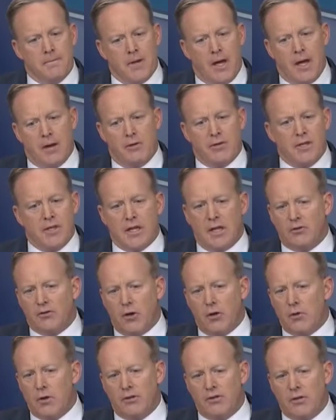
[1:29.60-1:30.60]
I don't think that's
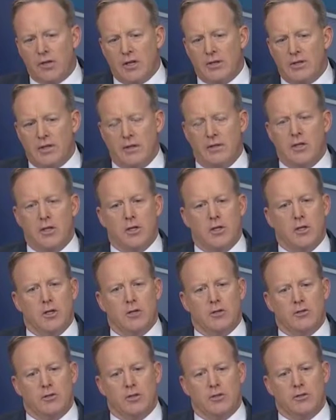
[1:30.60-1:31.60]
always to
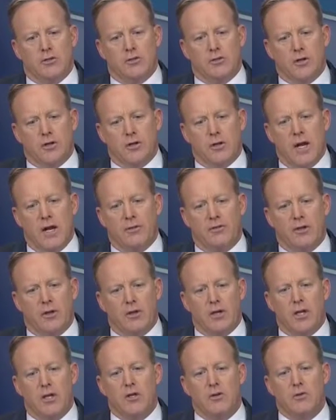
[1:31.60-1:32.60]
turn around and say,
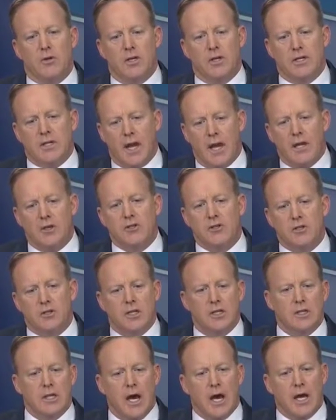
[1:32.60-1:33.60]
okay, you were
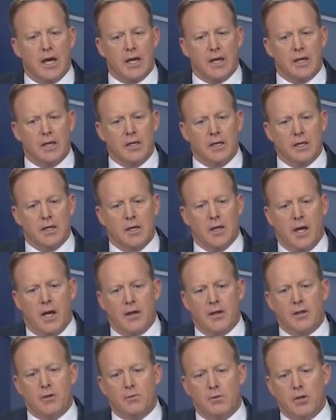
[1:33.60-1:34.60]
intentionally lying.
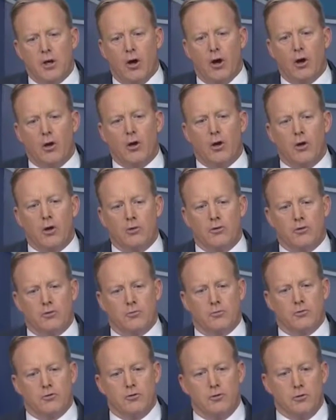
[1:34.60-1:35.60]
I think we all go
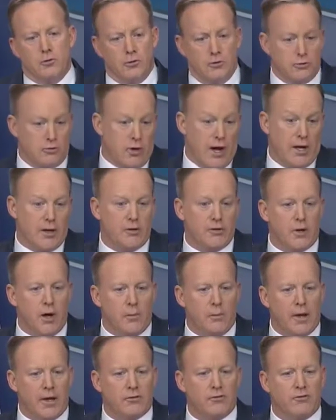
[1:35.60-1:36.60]
try to do
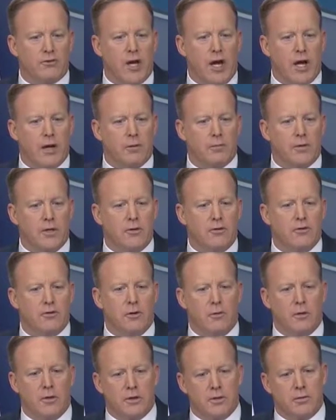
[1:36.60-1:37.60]
our best job and do
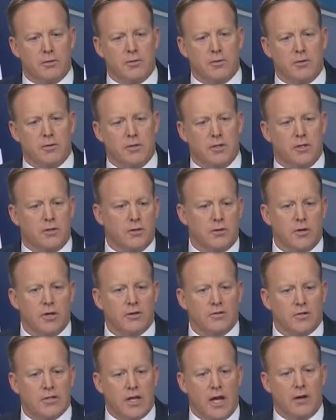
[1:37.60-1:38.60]
it with a degree
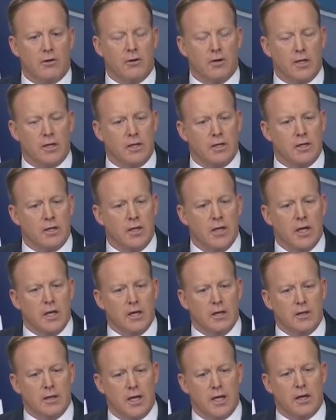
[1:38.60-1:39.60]
of integrity
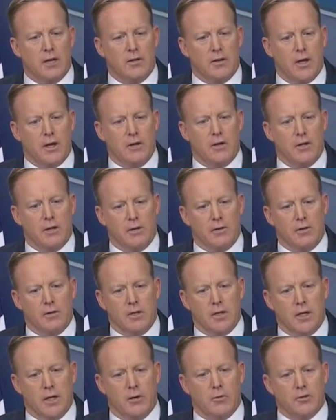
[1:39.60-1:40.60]
that are
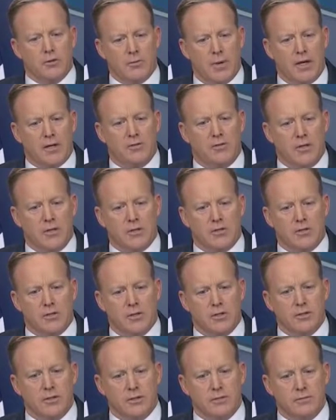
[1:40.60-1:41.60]
in our respective
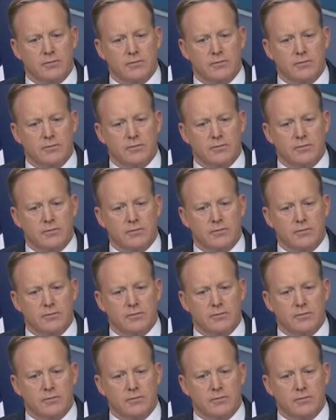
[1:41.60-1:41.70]
industries.